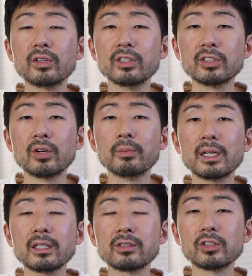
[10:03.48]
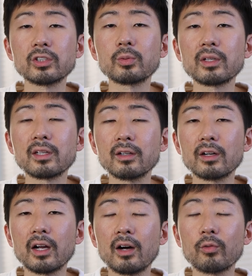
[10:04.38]
for discernment. And so I just want to
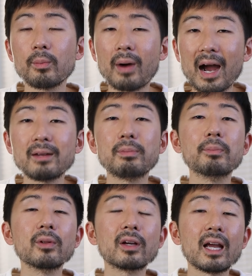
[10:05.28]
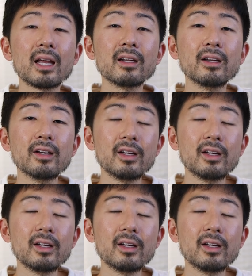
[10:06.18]
uh, remind people again,